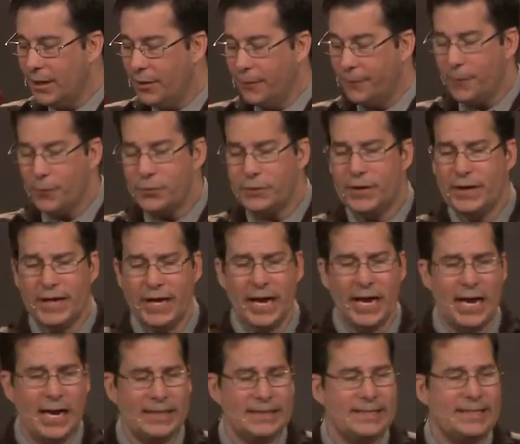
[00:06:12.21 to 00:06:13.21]
The first thing
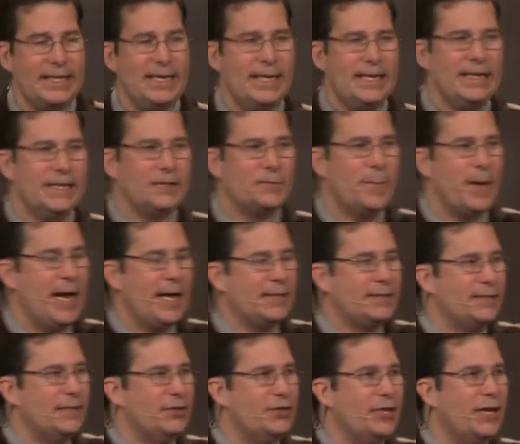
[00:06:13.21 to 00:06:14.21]
I, see in this
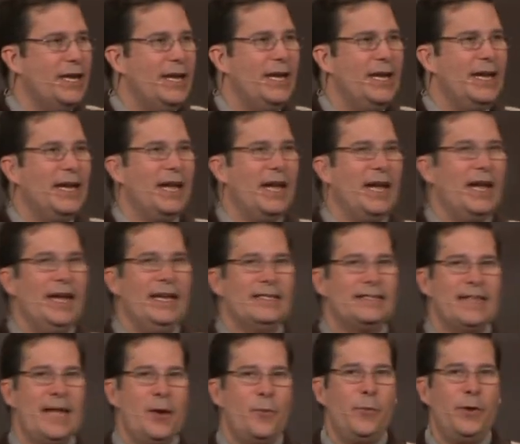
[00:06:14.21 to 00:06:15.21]
passage uh,
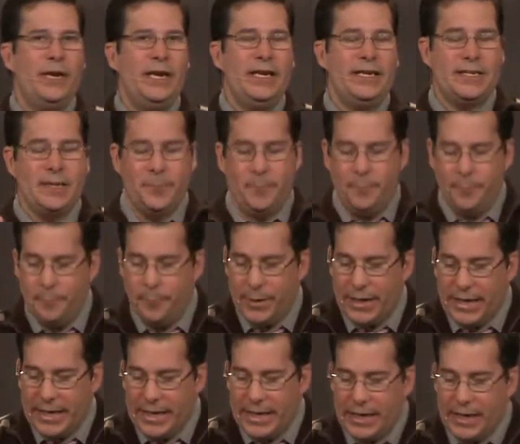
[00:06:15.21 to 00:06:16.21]
is that we need to
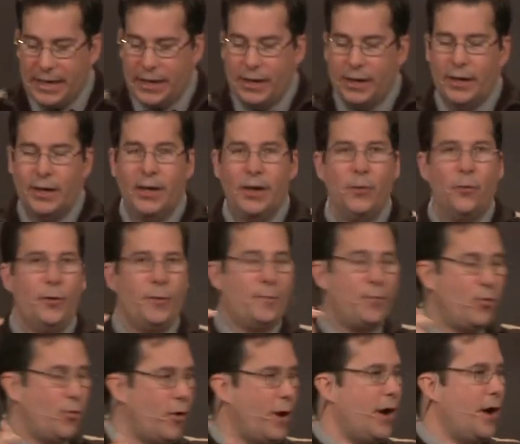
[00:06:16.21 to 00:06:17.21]
begin with
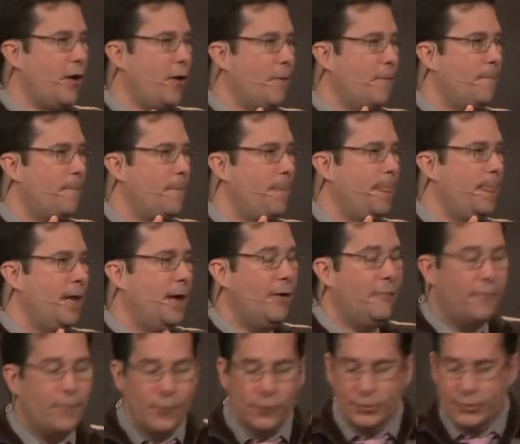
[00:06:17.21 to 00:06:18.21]
prayer. Uh,
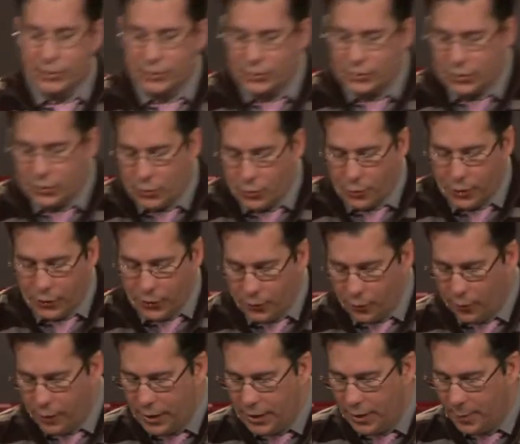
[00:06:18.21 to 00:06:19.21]
verses 2 and
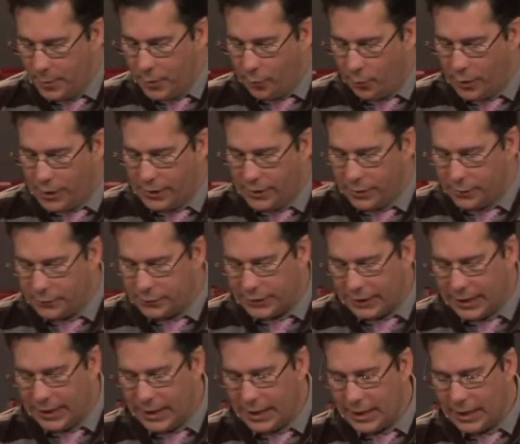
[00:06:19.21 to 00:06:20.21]
3, let me read those
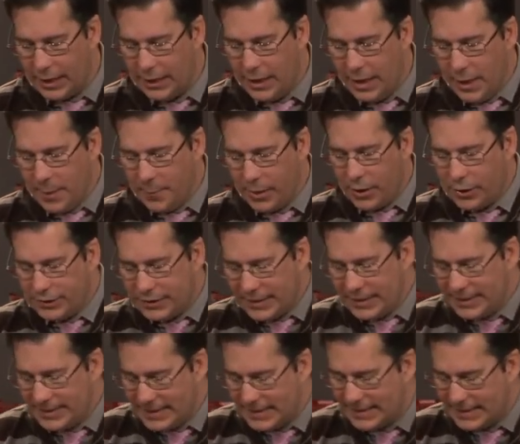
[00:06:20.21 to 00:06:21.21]
again, because
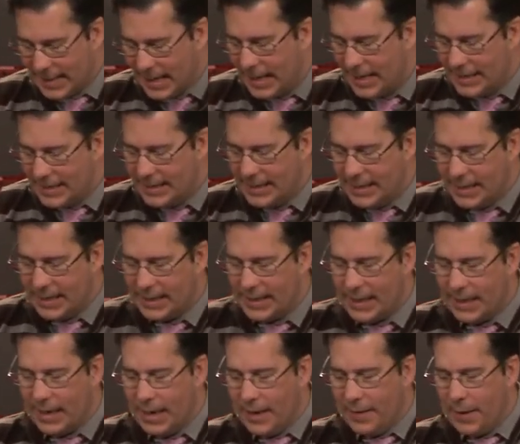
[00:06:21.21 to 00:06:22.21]
it's this idea
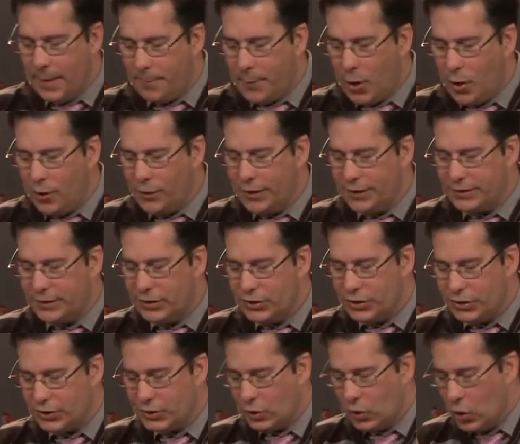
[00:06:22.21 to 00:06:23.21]
that, that Paul doesn't
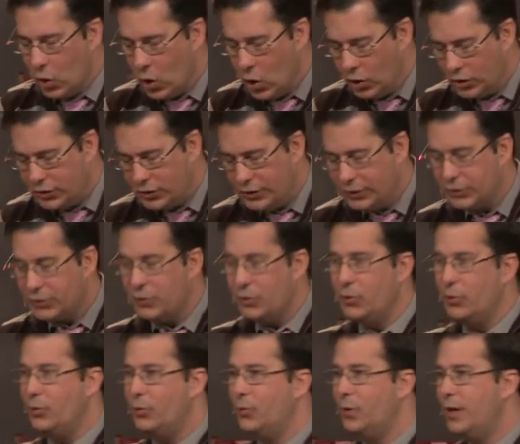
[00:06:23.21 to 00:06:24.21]
just launch
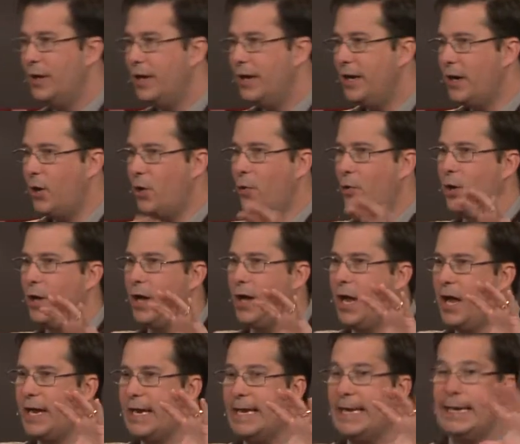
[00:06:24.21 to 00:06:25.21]
into, you know, a,
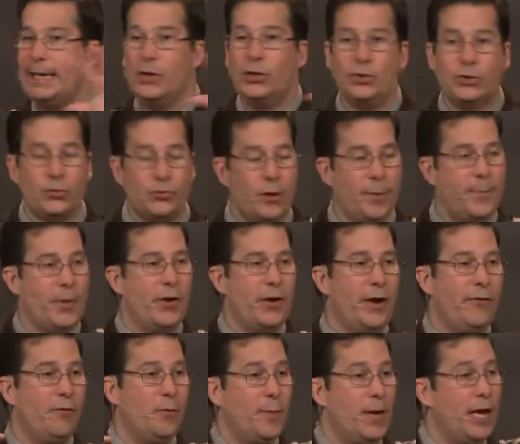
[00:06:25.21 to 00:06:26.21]
a, guilt trip on
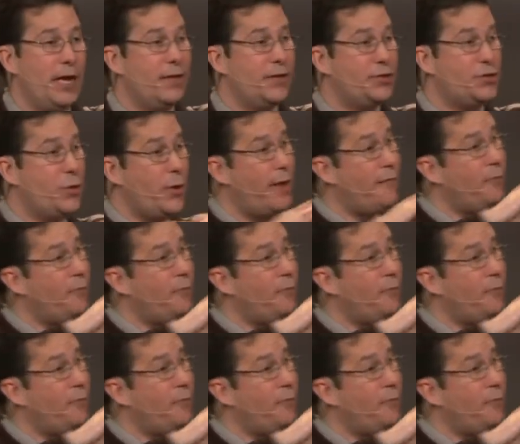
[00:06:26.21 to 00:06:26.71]
everybody, that you